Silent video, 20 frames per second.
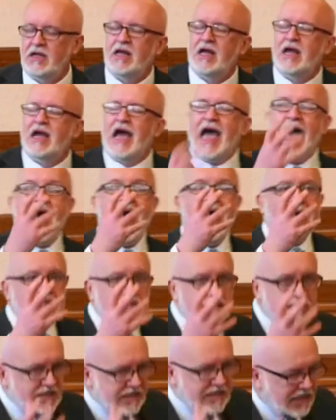
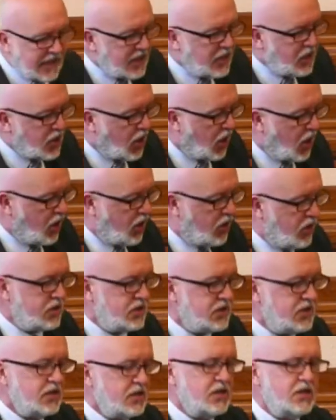asking God
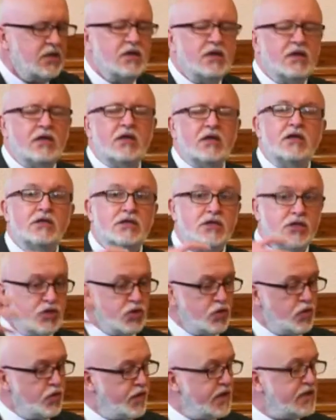to do
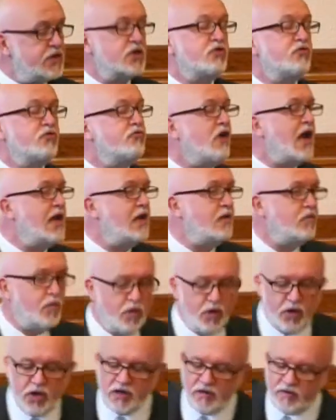this great
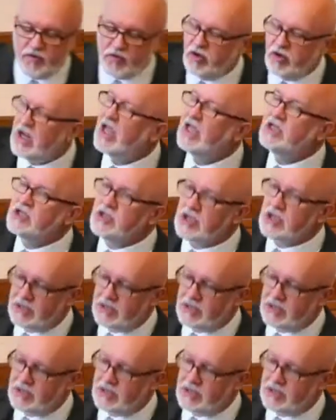work of creation?